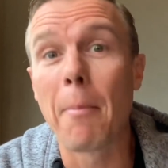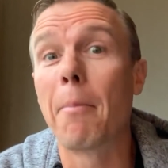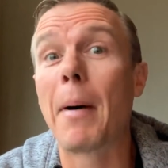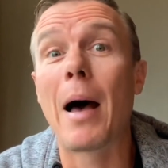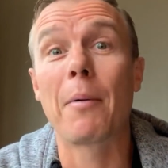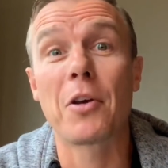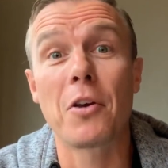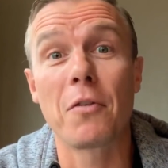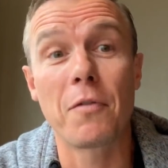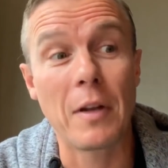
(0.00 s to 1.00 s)

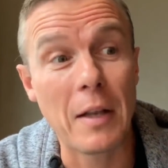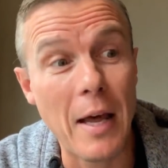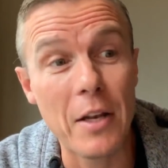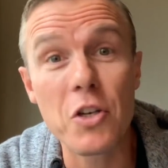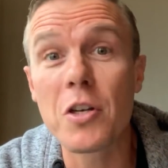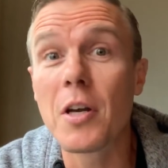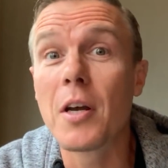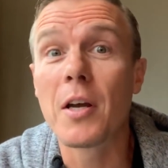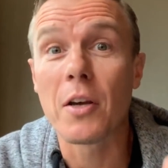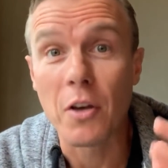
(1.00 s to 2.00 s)
barbecue for lunch.
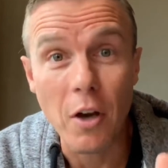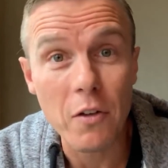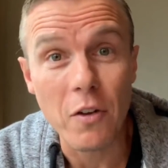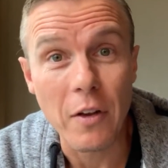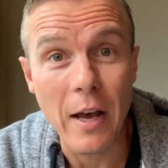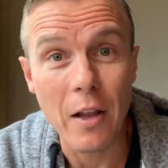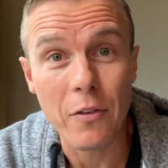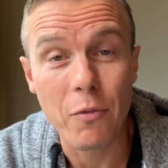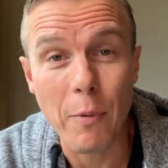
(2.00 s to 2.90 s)
Got to Dallas,